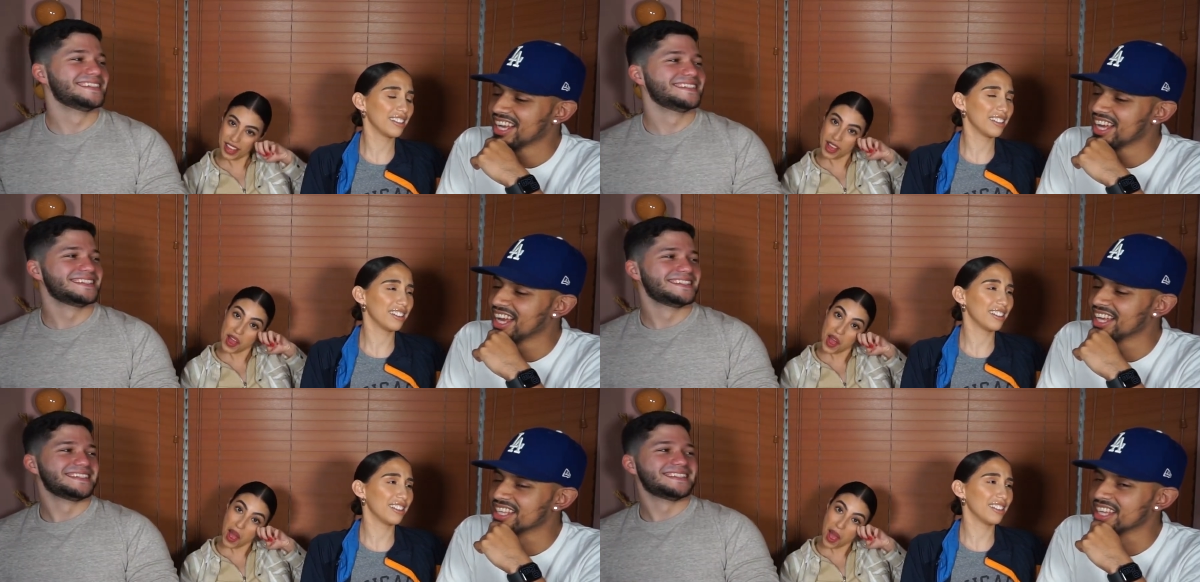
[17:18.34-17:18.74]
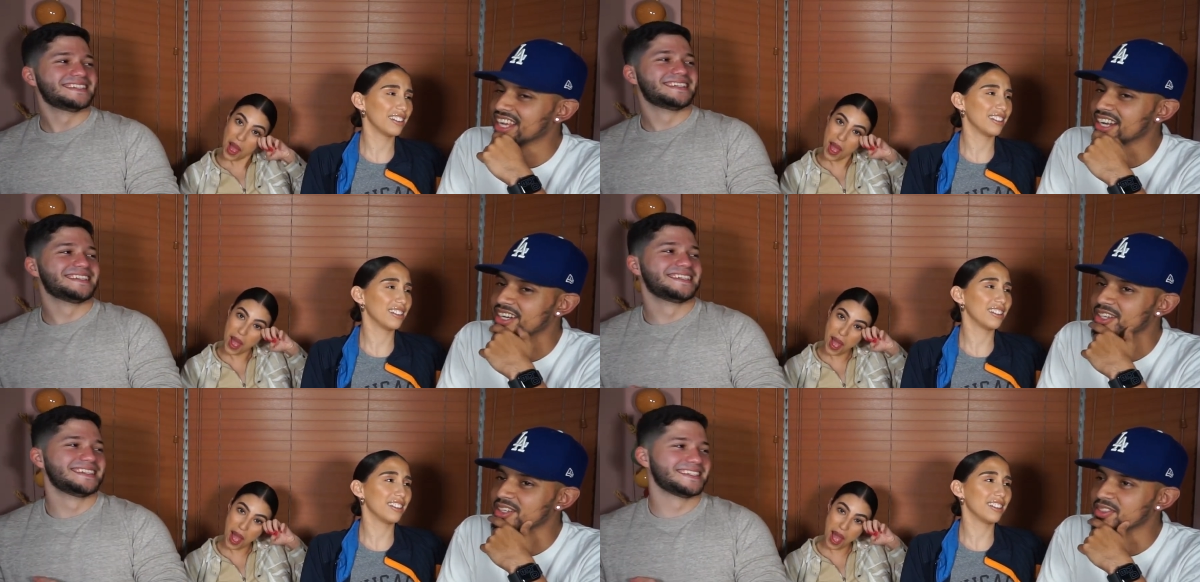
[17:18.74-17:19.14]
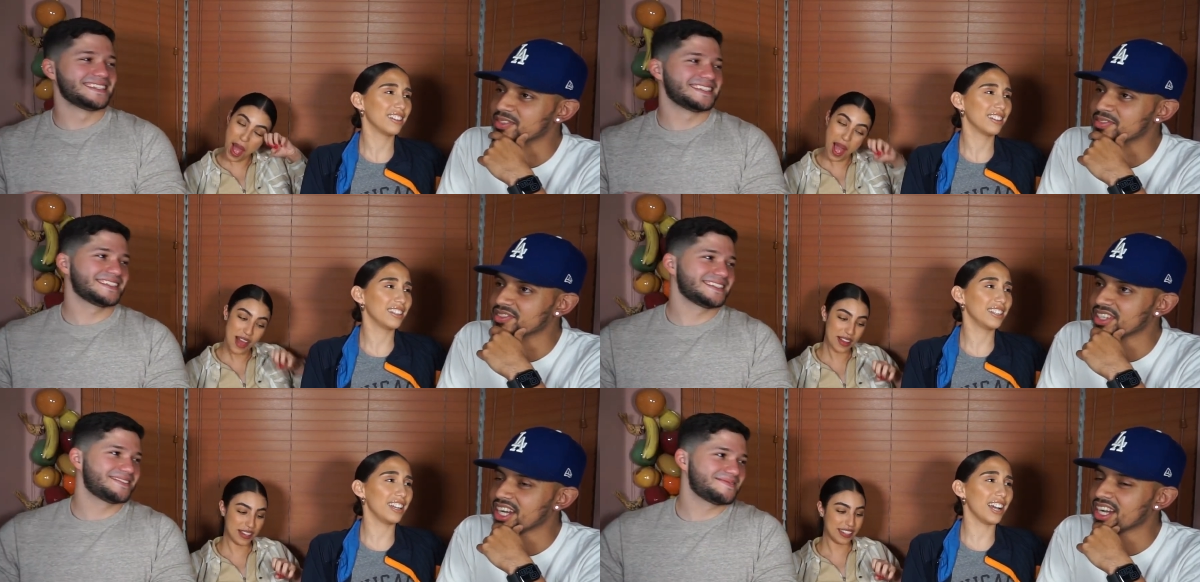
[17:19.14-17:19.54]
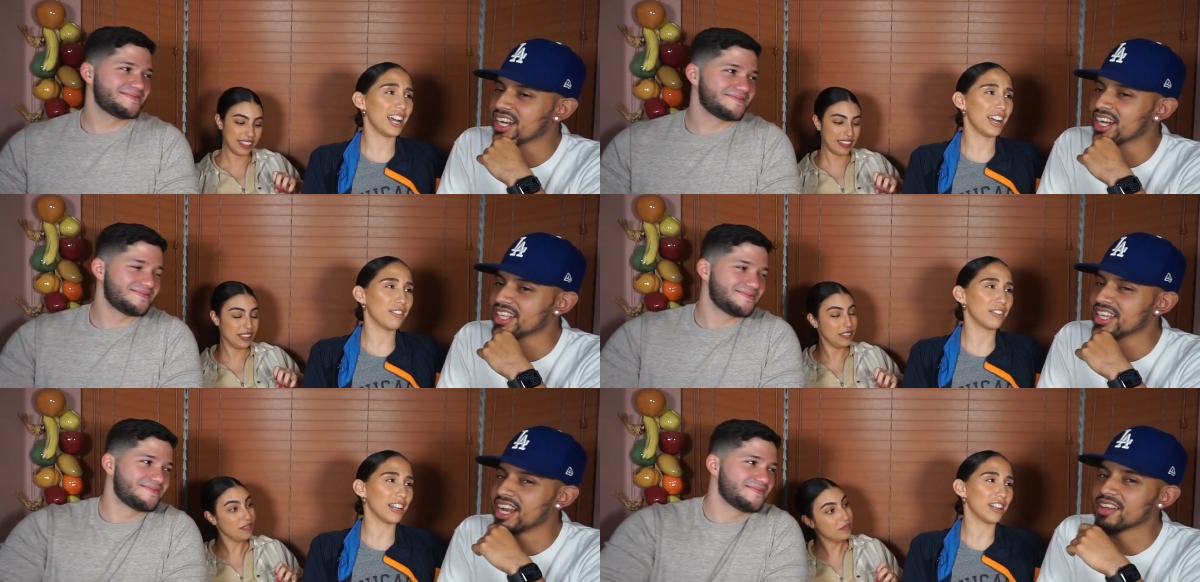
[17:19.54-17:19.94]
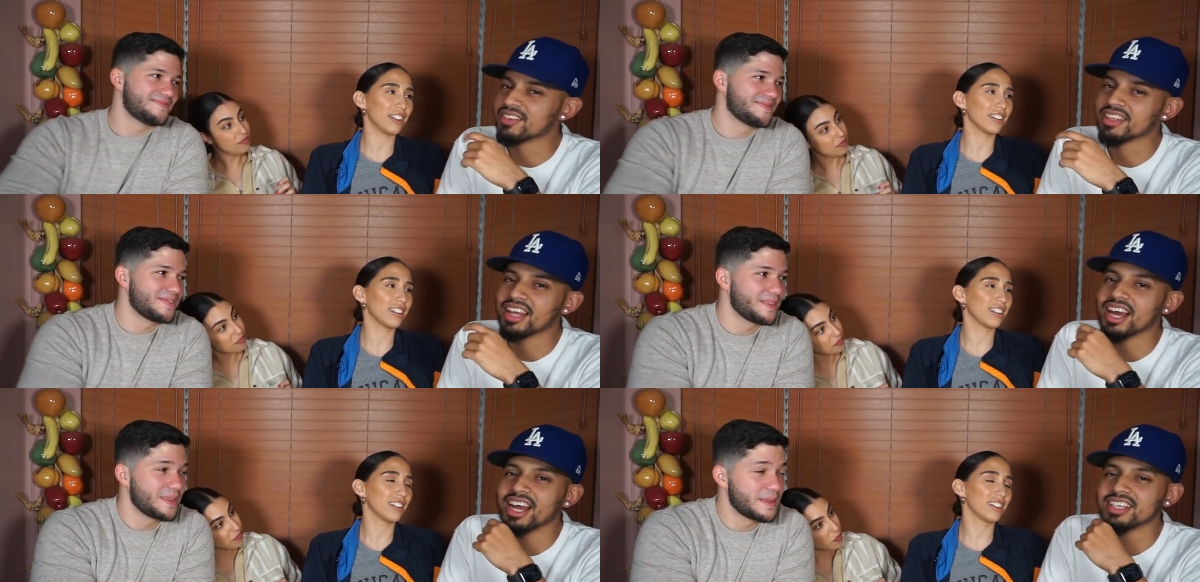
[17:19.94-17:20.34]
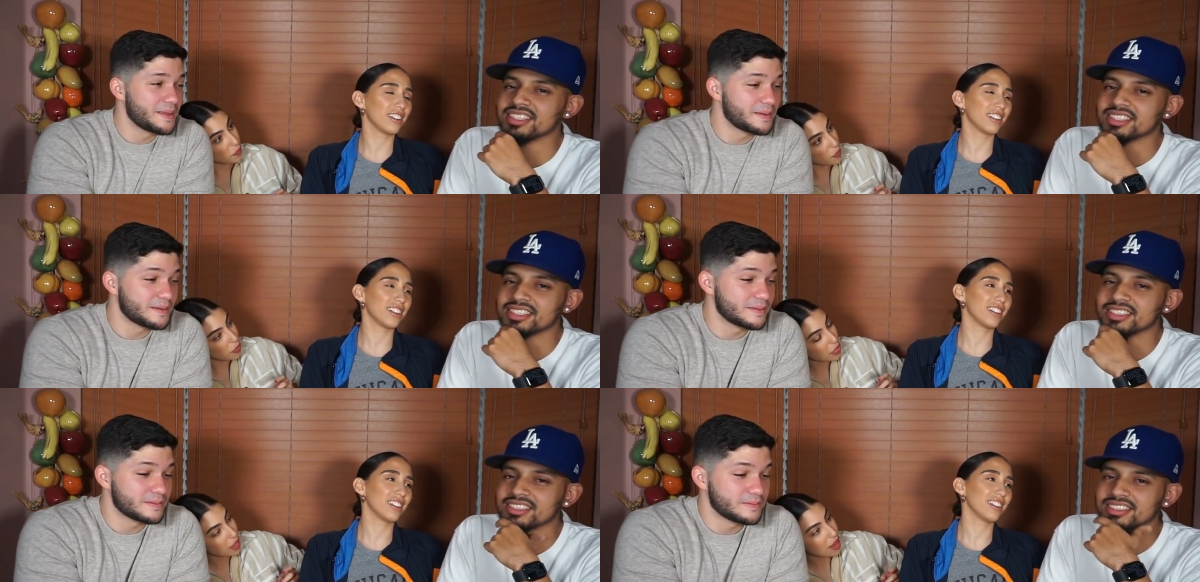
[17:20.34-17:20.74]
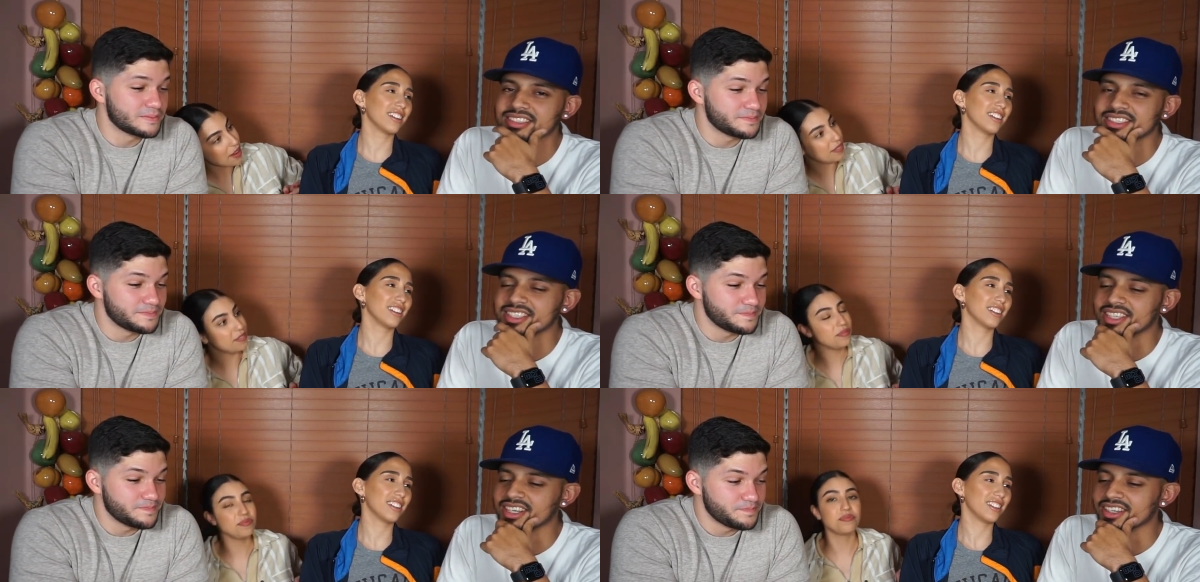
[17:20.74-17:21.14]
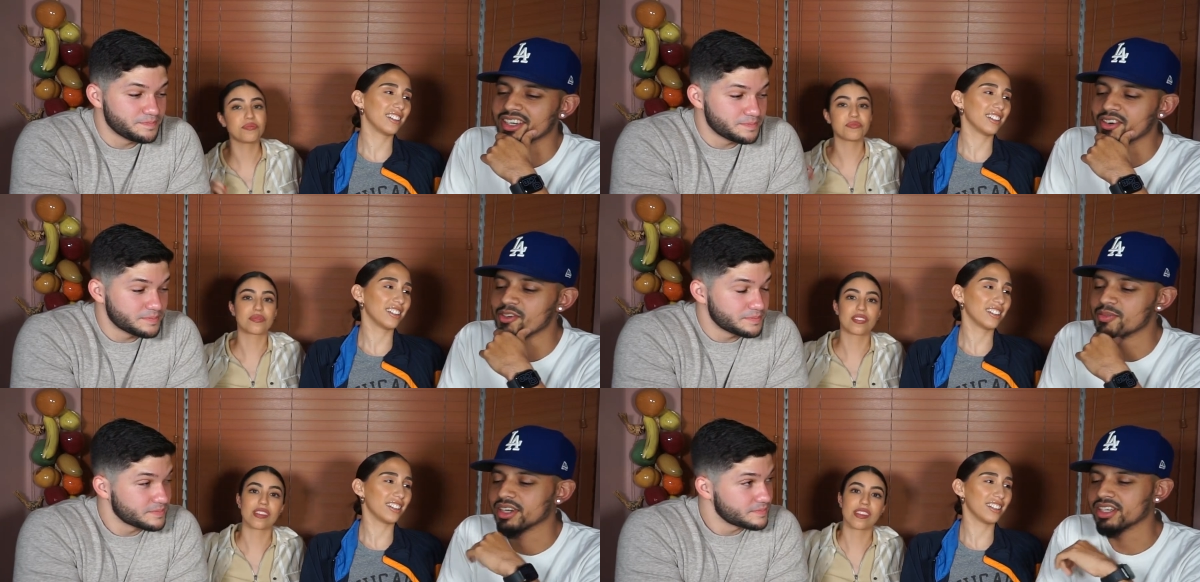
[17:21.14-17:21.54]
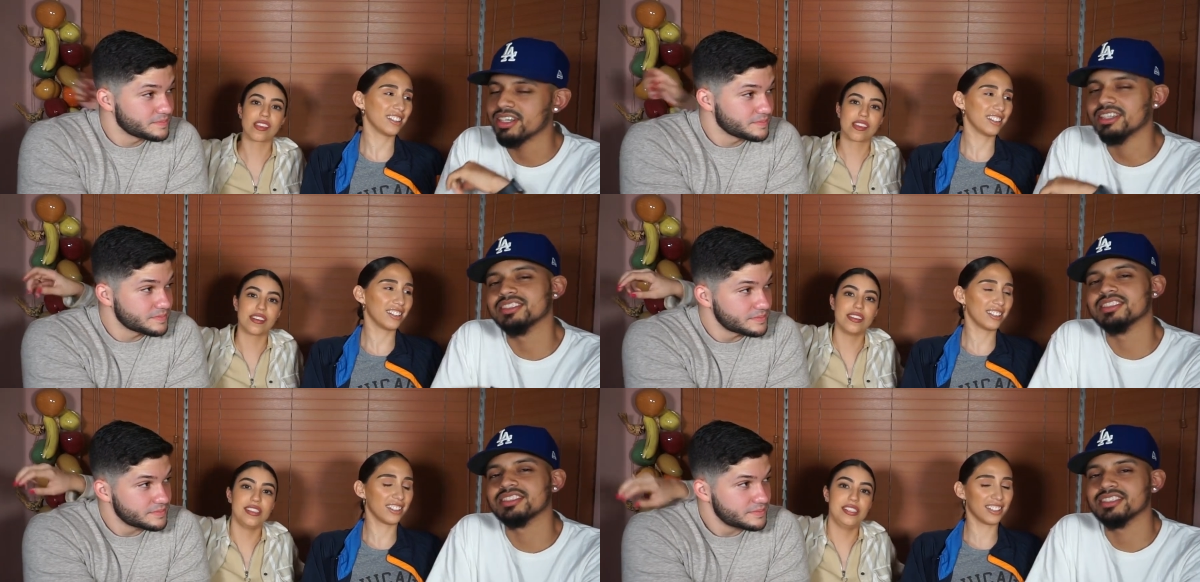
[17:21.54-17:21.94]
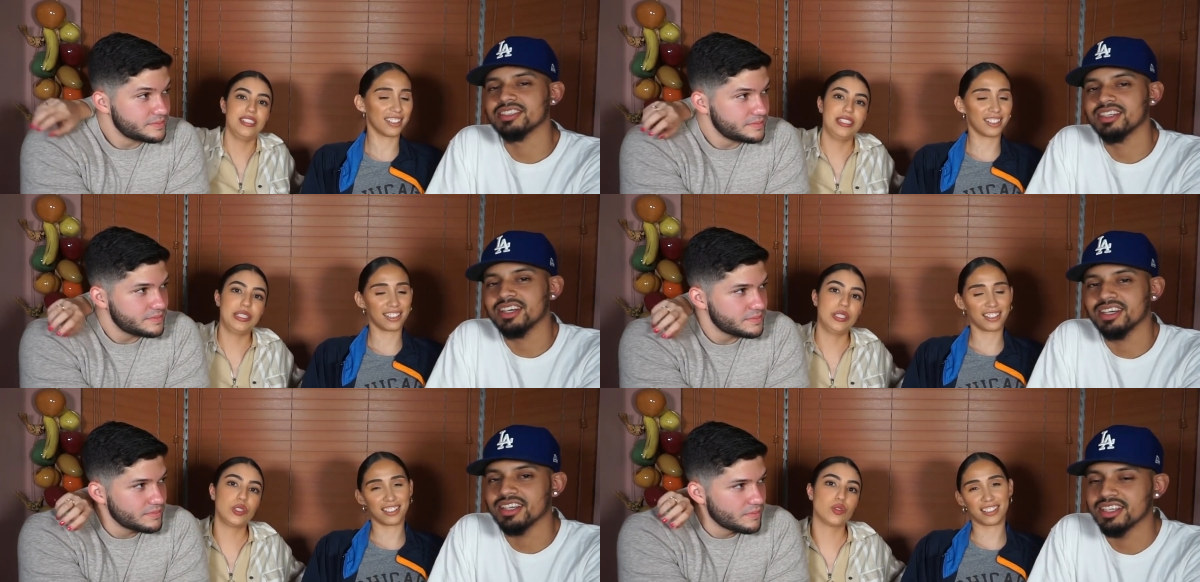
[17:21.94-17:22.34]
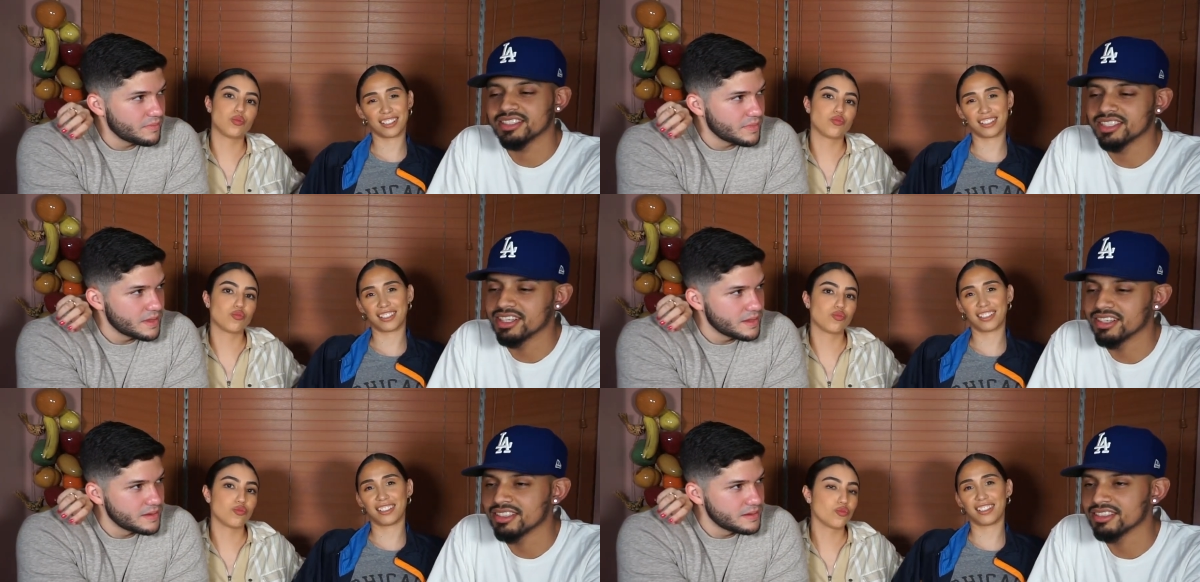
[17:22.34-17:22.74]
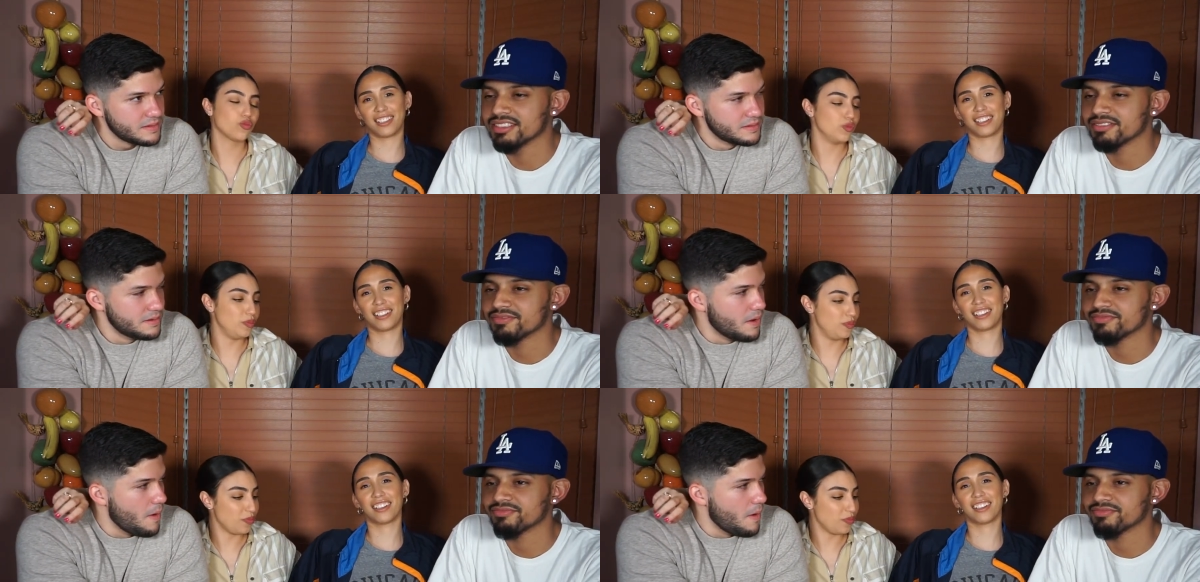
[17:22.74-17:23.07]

Speaker 1: And then um, yeah, yeah and after that, I just she hung out with my cousin. So yeah, that's how.